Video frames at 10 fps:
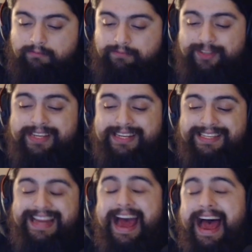is that it's
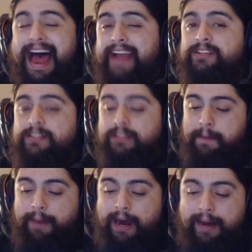an excellent
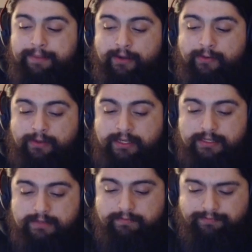pop punk
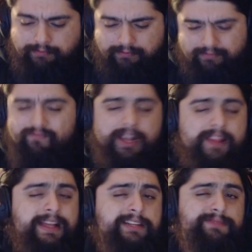release
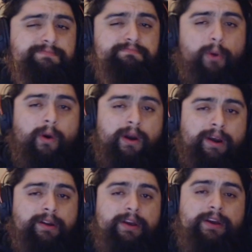that does
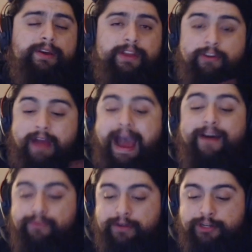more than your
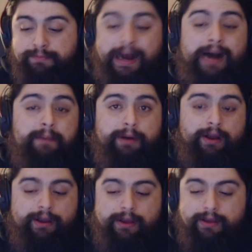average pop
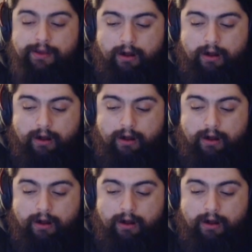punk.